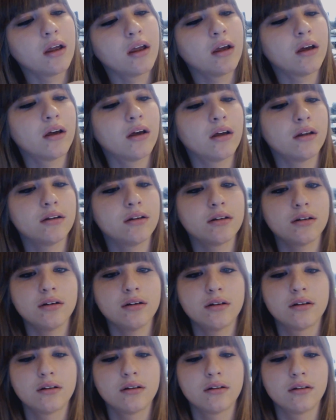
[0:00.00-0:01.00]

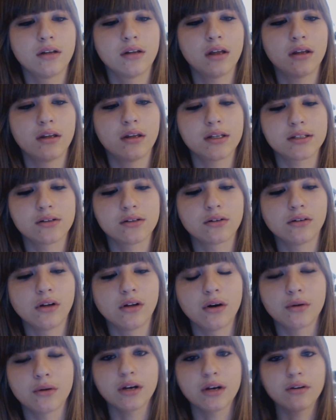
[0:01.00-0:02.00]
and then this will
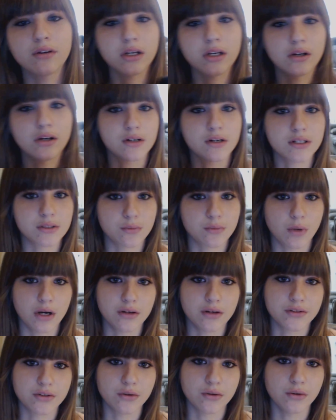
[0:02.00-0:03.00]
glow down here as
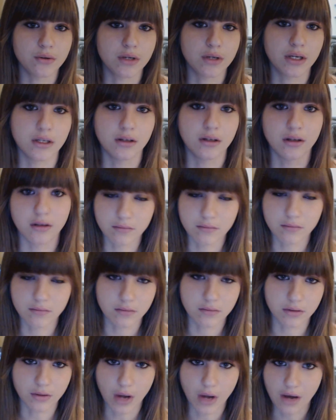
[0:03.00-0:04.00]
well. So you
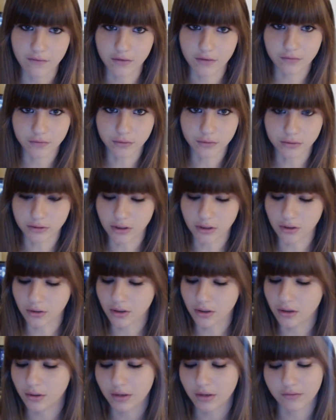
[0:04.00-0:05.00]
have the full
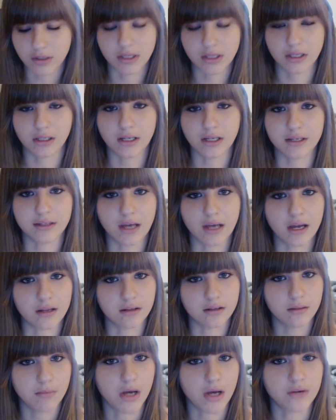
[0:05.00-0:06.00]
logo, everything like
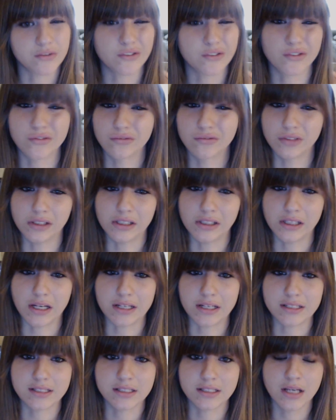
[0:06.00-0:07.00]
that, and the mouse looks really
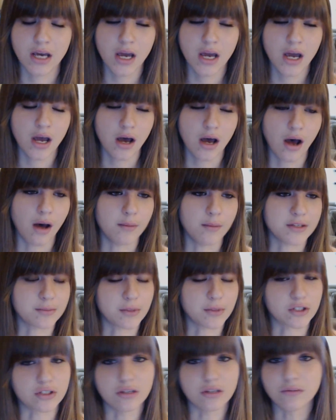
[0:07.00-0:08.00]
nice.
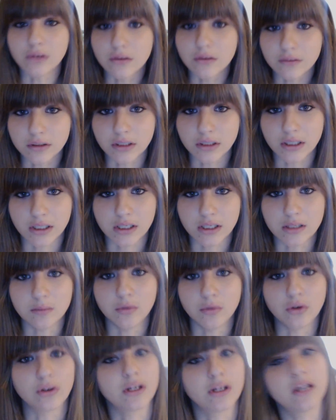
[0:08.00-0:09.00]
Especially if you have a lit
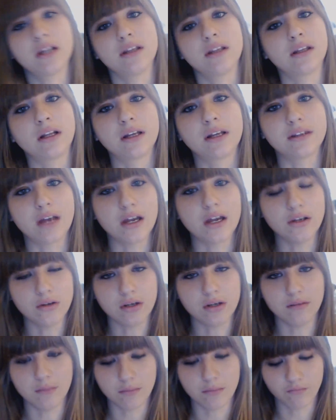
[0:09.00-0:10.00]
keyboard, anything like that,
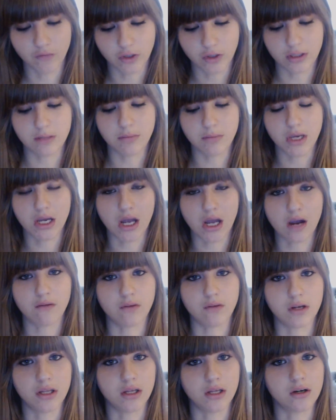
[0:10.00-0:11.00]
you can really make
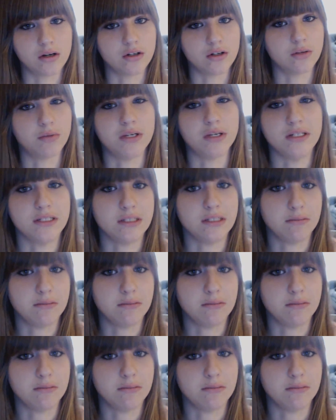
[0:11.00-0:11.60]
everything on your